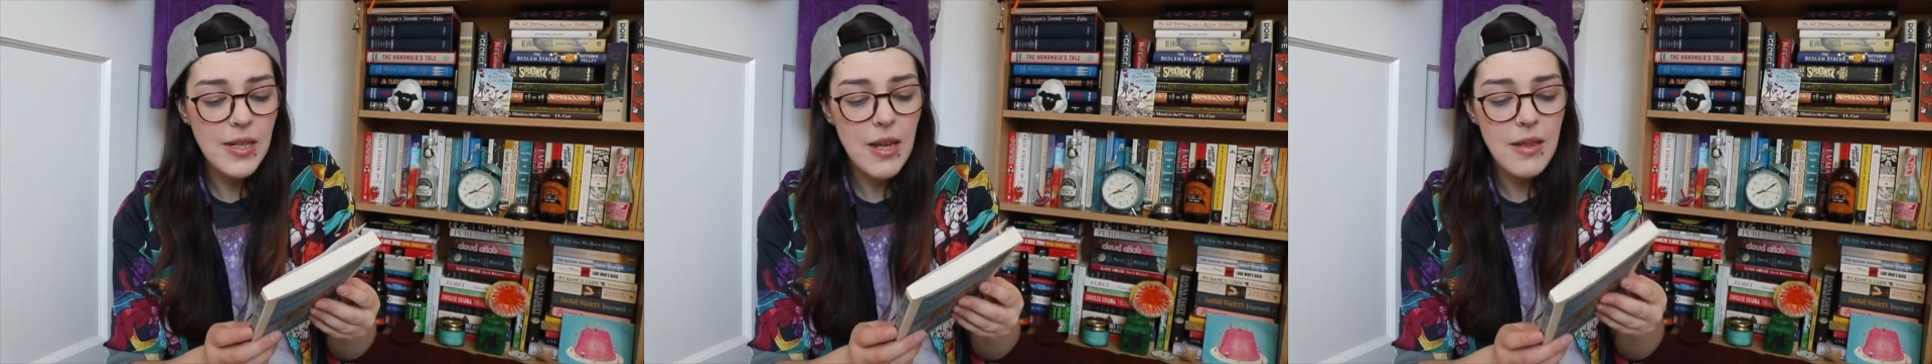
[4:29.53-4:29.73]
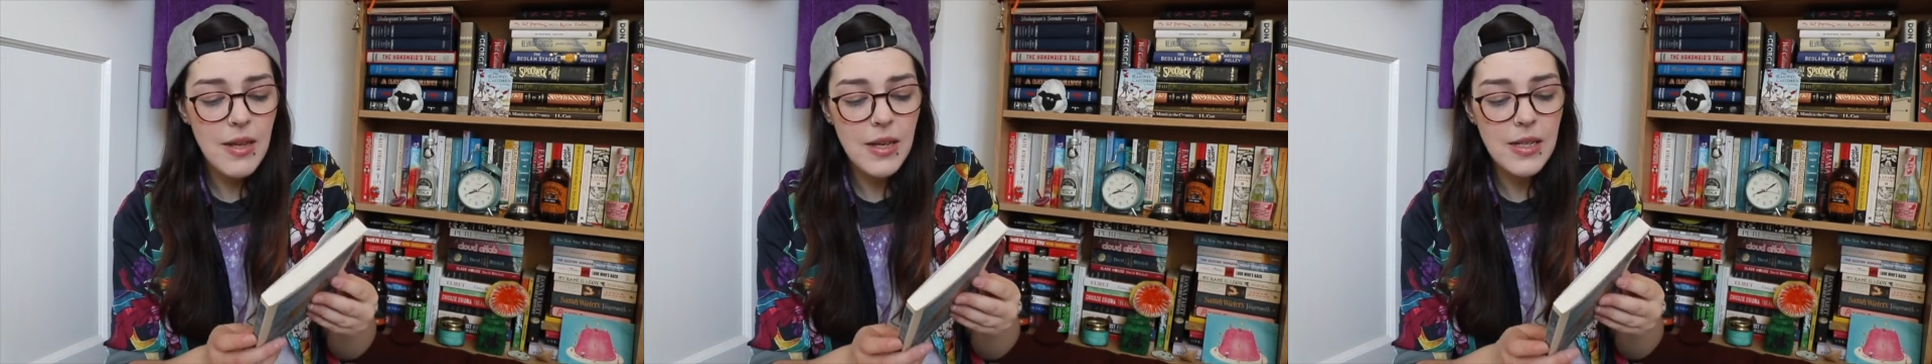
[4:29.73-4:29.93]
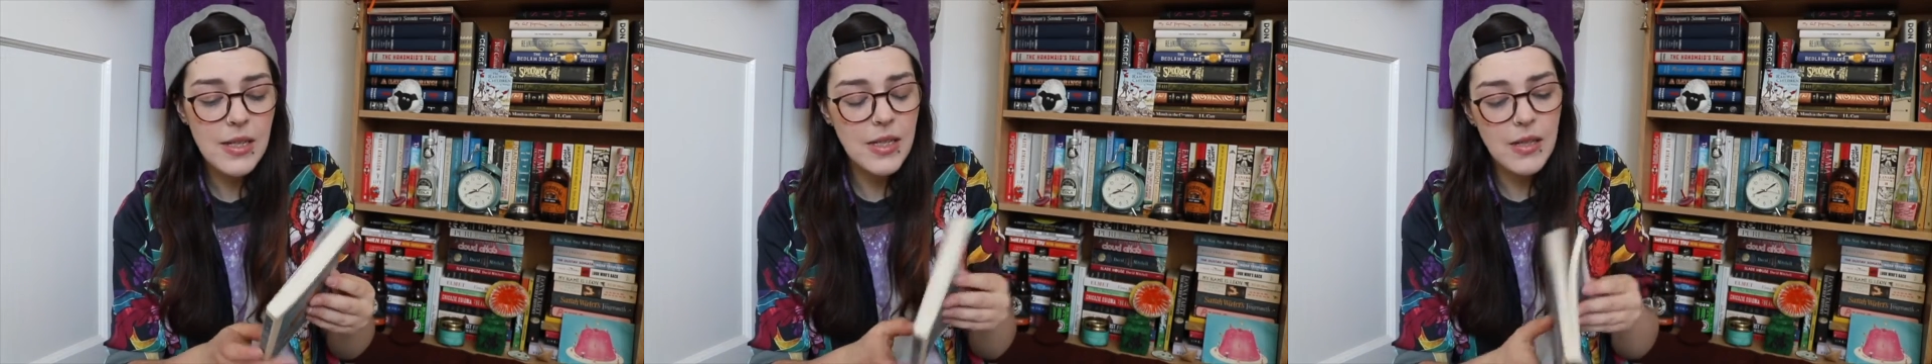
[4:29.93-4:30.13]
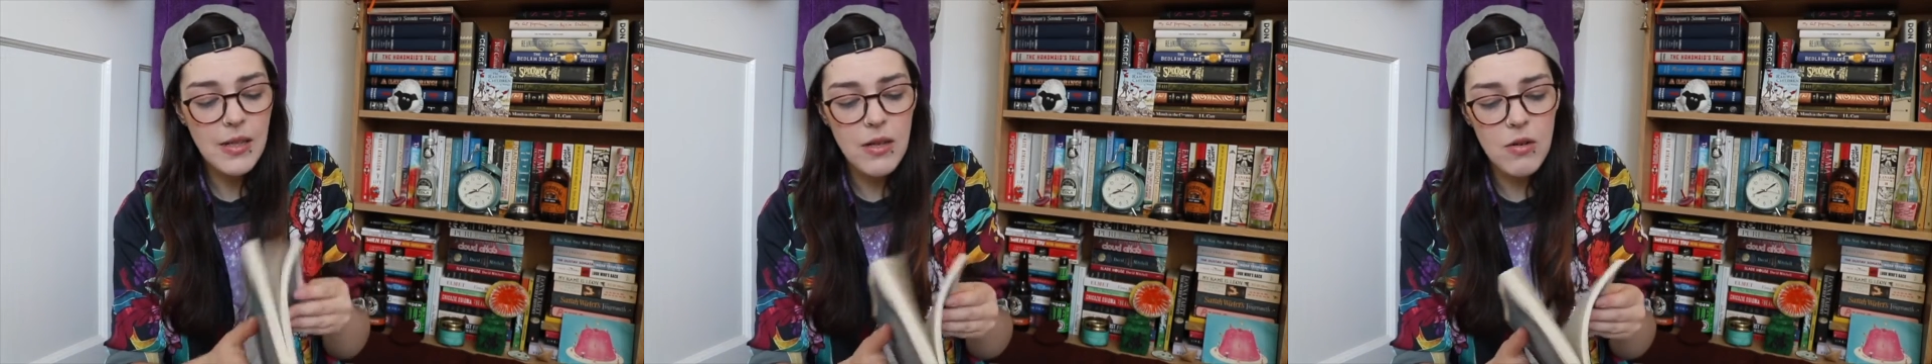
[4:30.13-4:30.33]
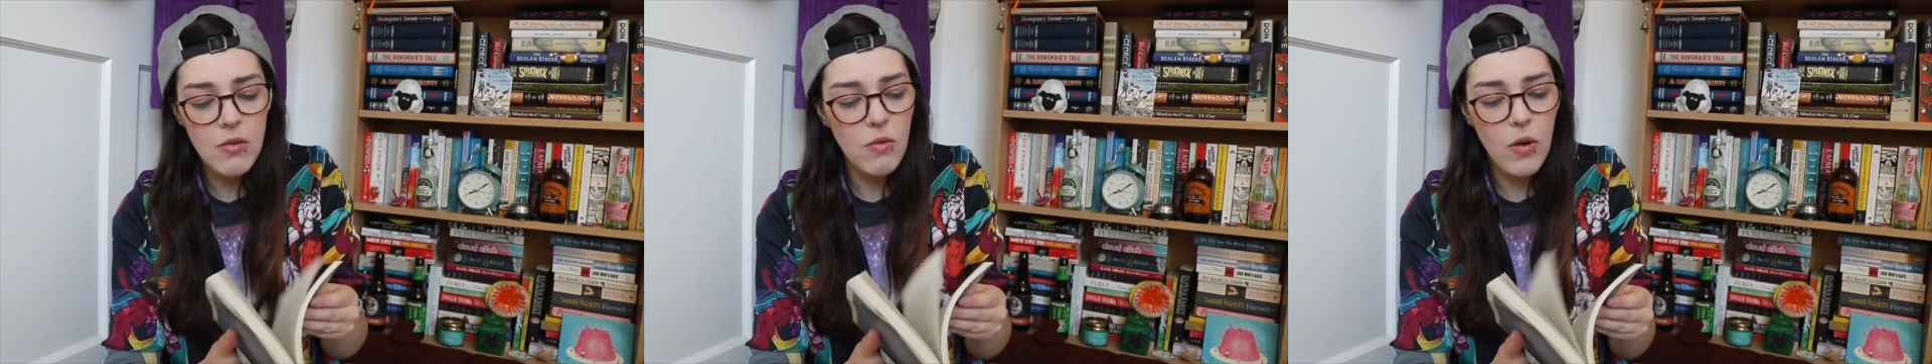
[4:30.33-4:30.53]
and I think it's,
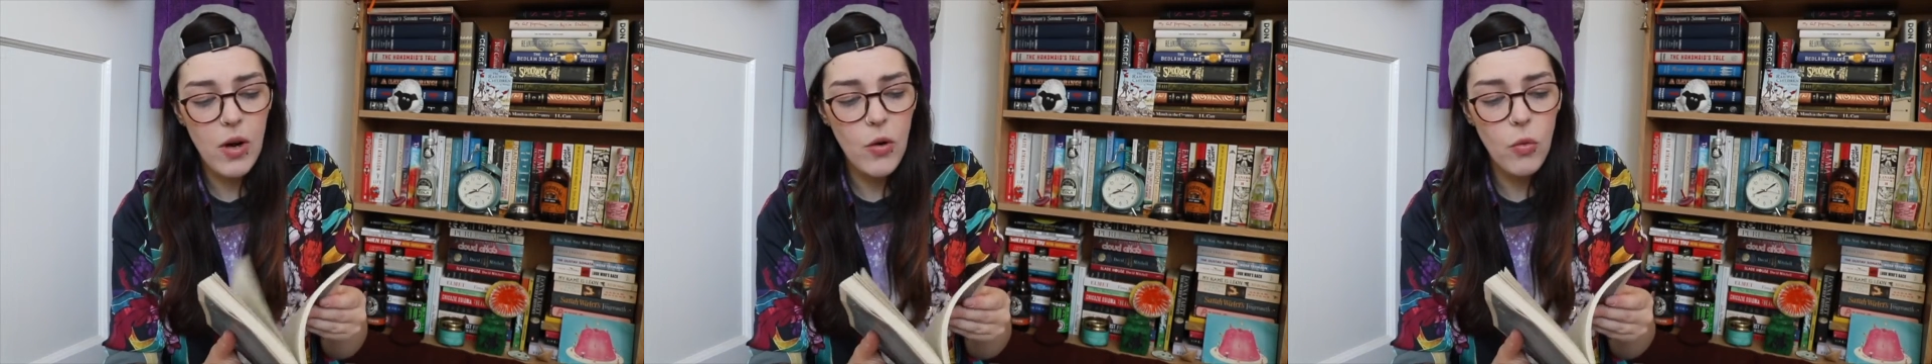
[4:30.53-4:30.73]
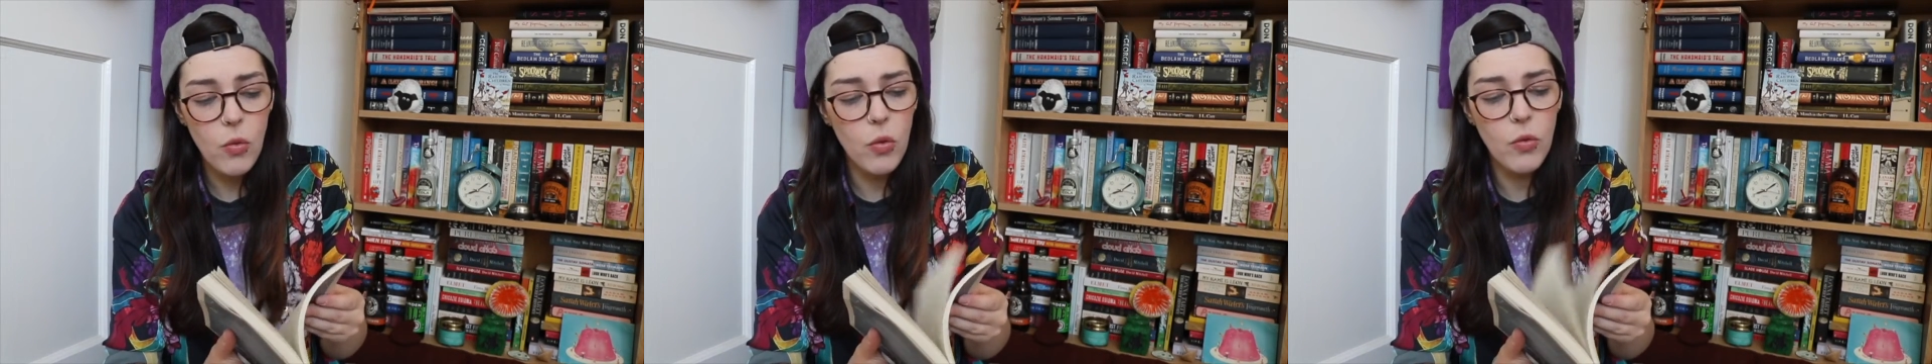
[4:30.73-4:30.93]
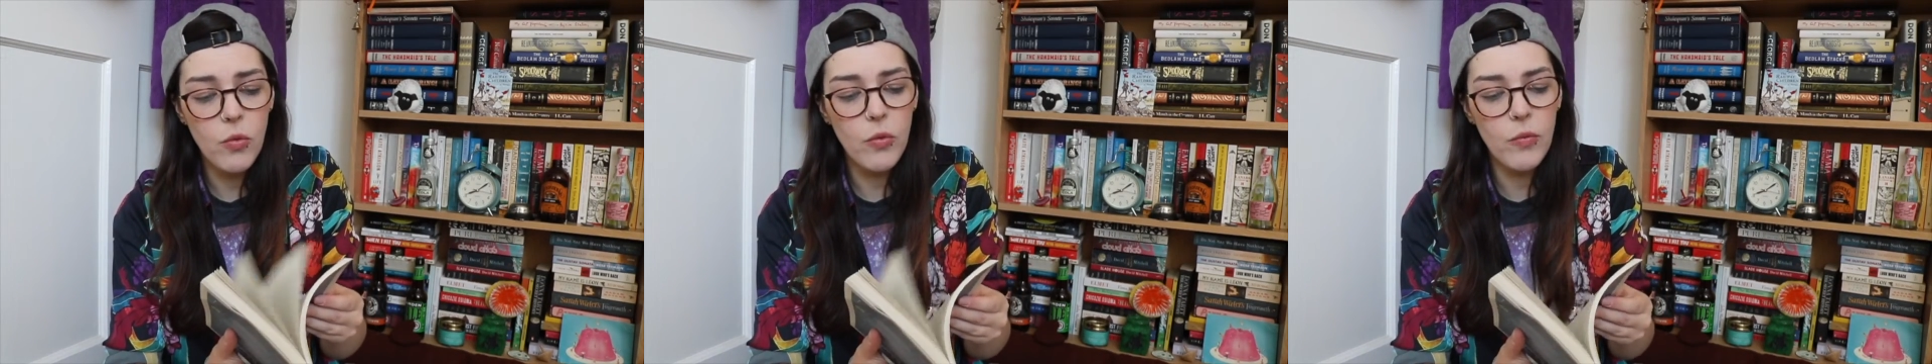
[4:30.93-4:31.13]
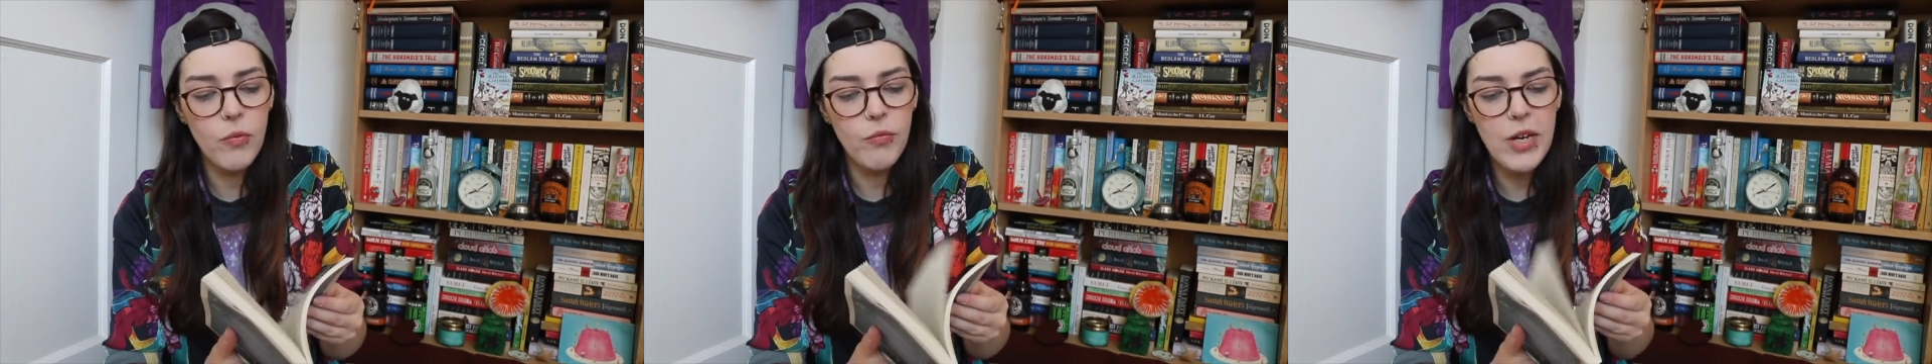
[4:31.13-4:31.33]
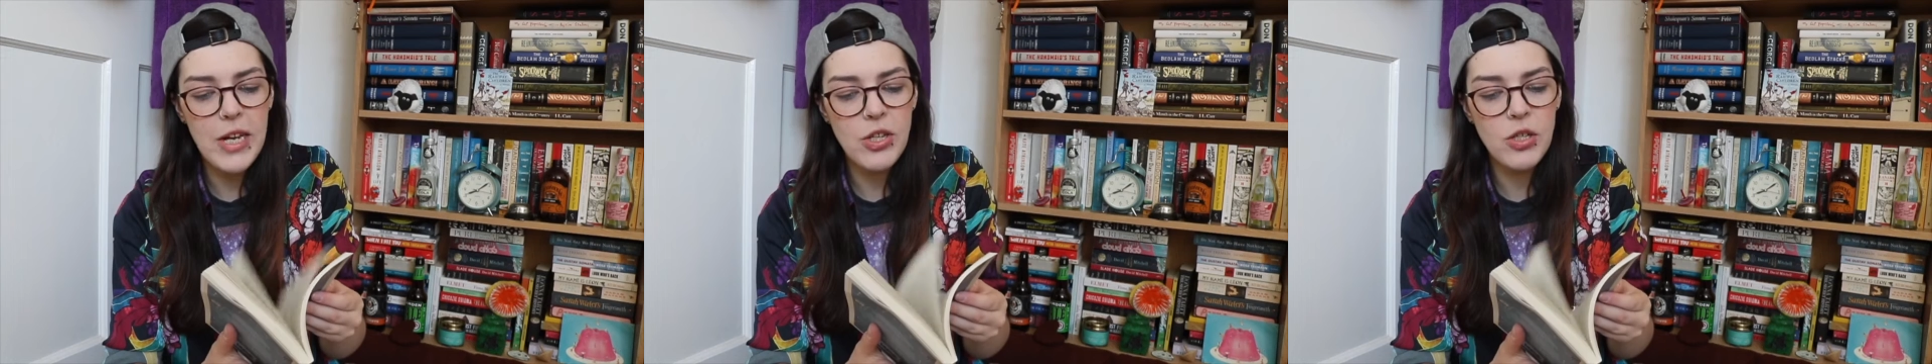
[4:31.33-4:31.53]
you know, a whole
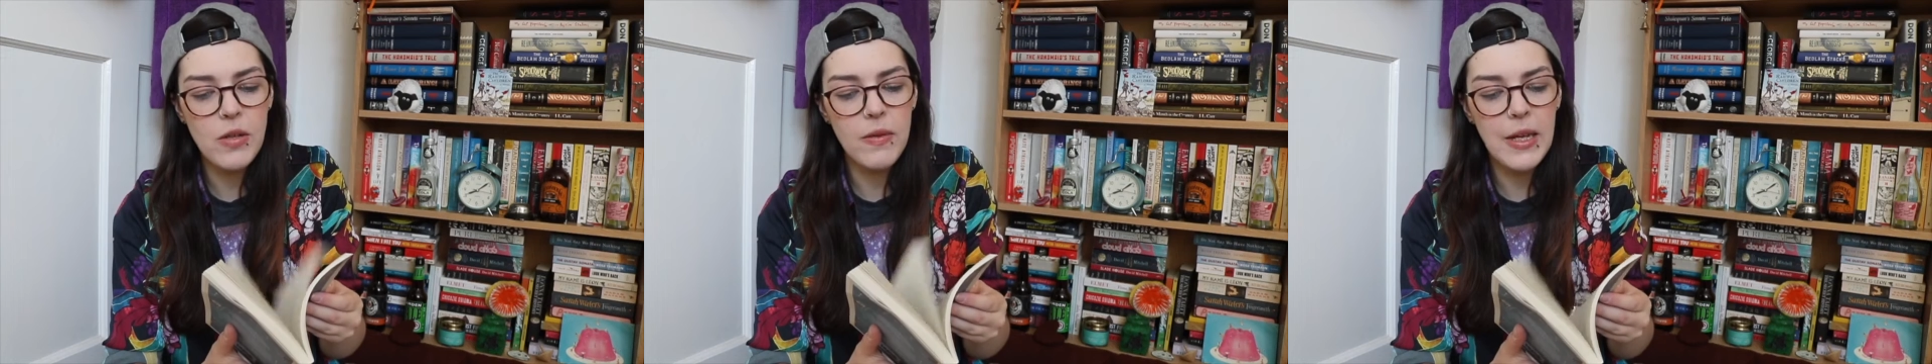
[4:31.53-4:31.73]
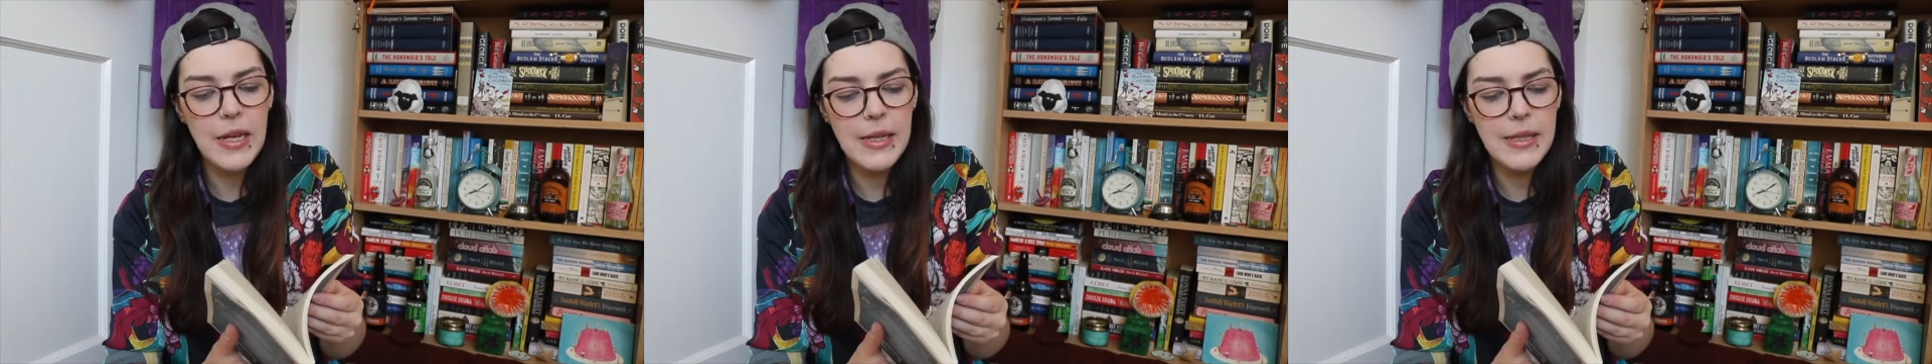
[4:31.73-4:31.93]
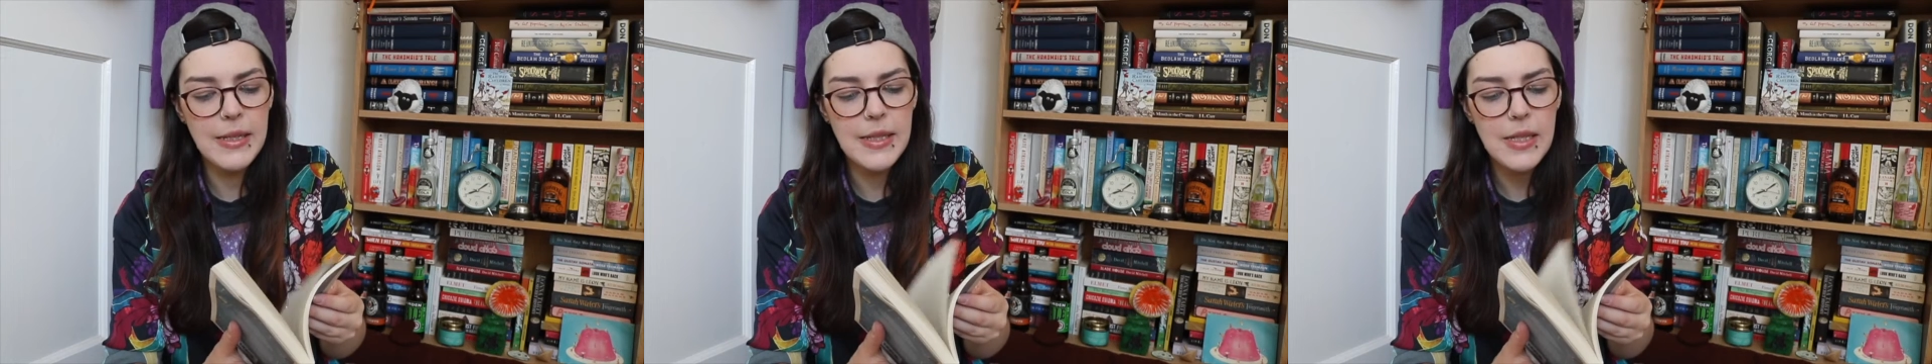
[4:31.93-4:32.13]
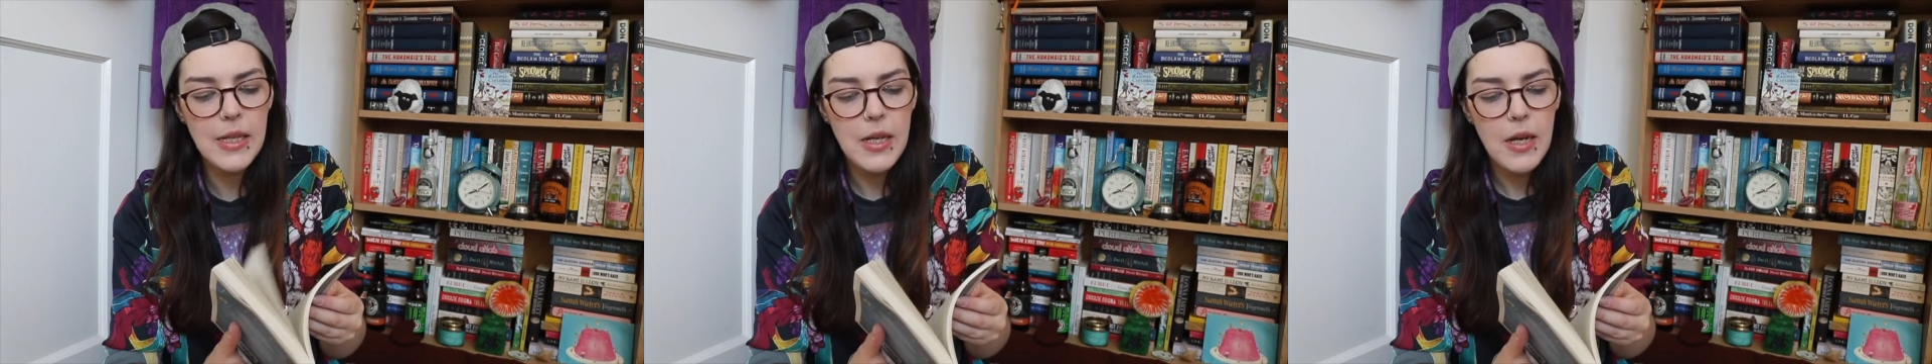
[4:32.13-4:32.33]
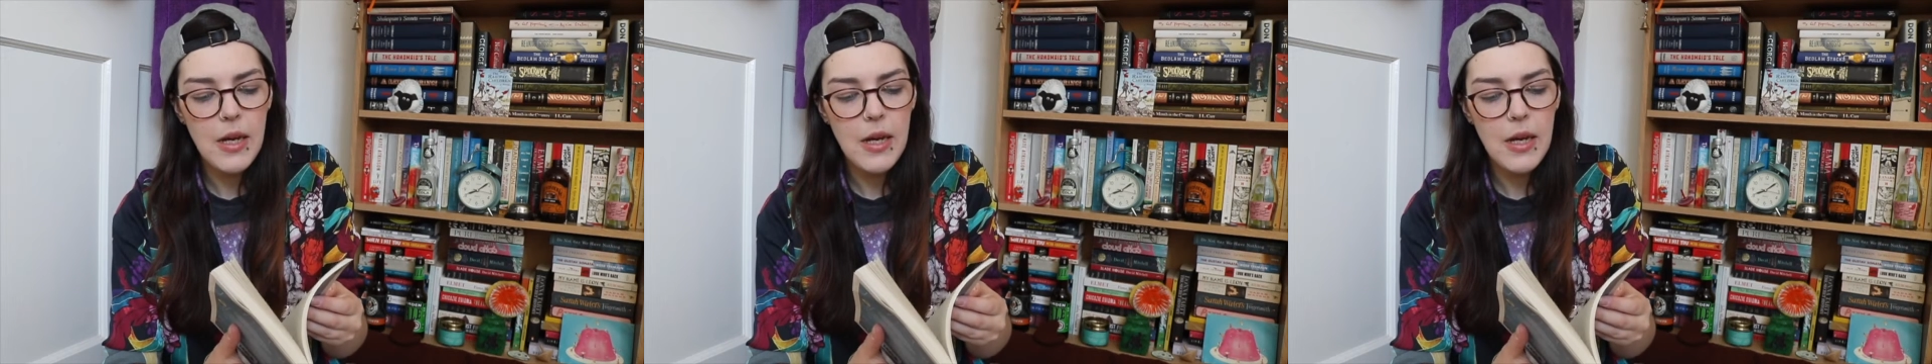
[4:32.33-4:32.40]
range of things.